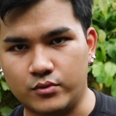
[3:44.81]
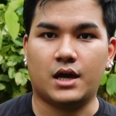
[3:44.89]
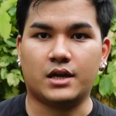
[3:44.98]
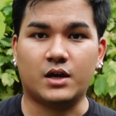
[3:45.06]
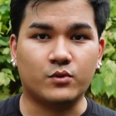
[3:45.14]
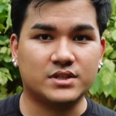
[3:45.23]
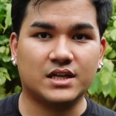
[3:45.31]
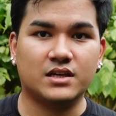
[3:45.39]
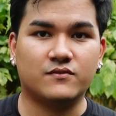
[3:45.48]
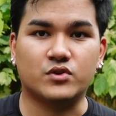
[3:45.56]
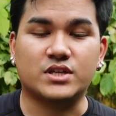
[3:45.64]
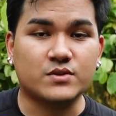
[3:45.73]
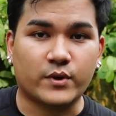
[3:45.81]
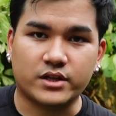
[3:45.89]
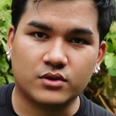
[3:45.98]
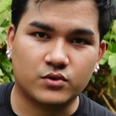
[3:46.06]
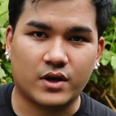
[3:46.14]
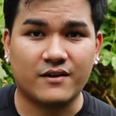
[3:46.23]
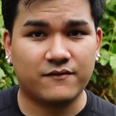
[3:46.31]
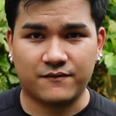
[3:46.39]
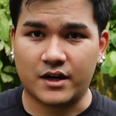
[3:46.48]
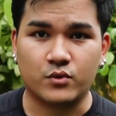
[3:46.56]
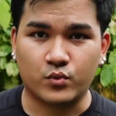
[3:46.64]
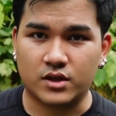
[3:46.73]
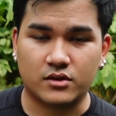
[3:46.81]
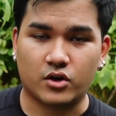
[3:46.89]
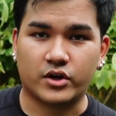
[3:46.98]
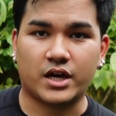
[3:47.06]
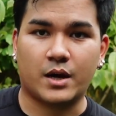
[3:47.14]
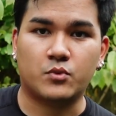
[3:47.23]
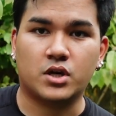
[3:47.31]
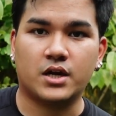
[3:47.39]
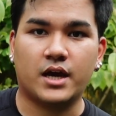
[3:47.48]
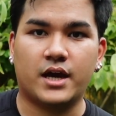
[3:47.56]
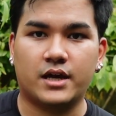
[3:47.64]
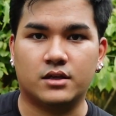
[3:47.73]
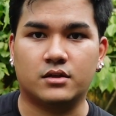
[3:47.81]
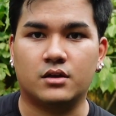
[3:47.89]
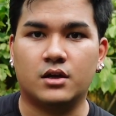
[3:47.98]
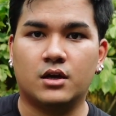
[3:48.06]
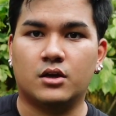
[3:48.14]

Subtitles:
And I would say if you just wanted to have fun with your camera and